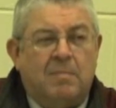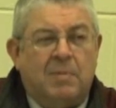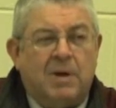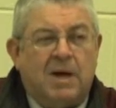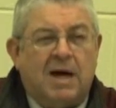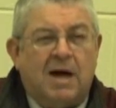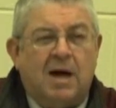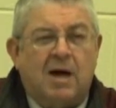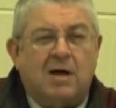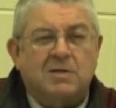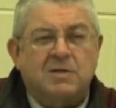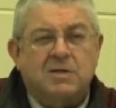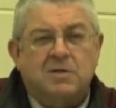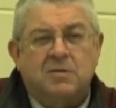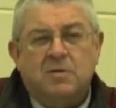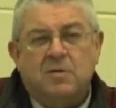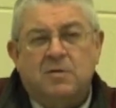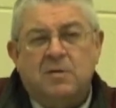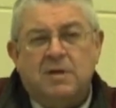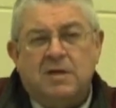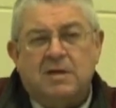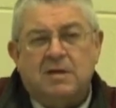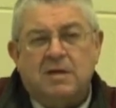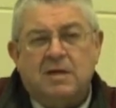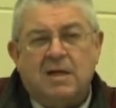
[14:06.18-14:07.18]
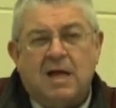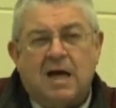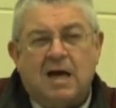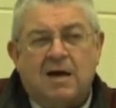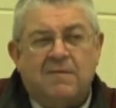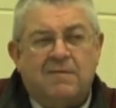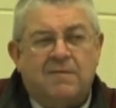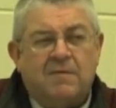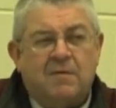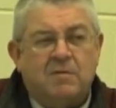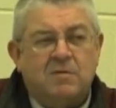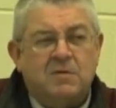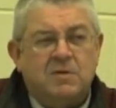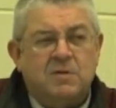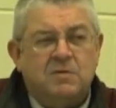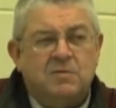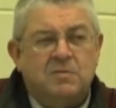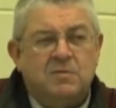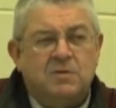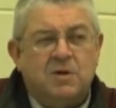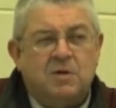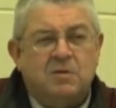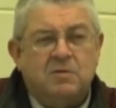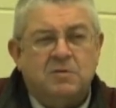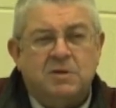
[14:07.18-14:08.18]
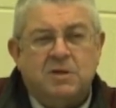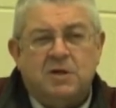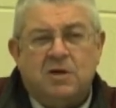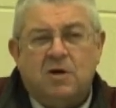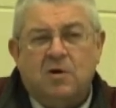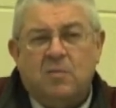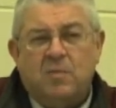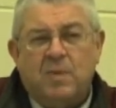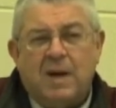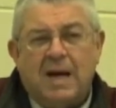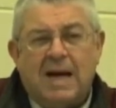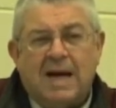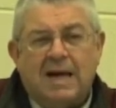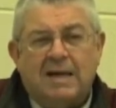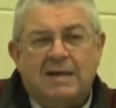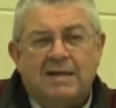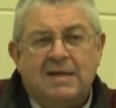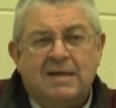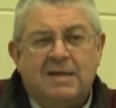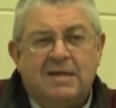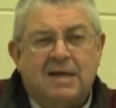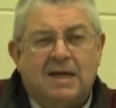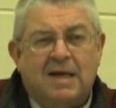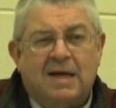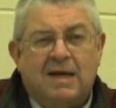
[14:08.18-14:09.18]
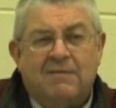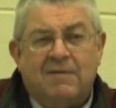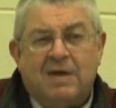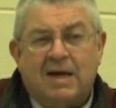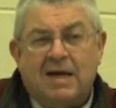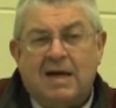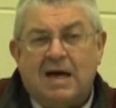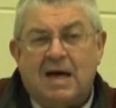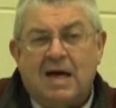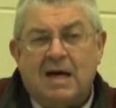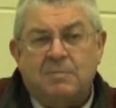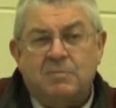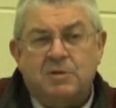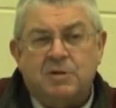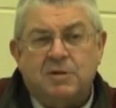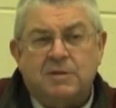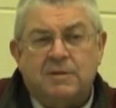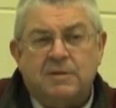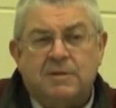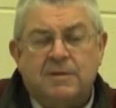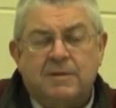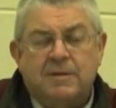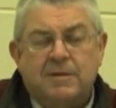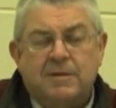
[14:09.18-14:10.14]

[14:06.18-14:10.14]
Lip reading: but I also knew that a lot of folks who chose to go back didn't have that option.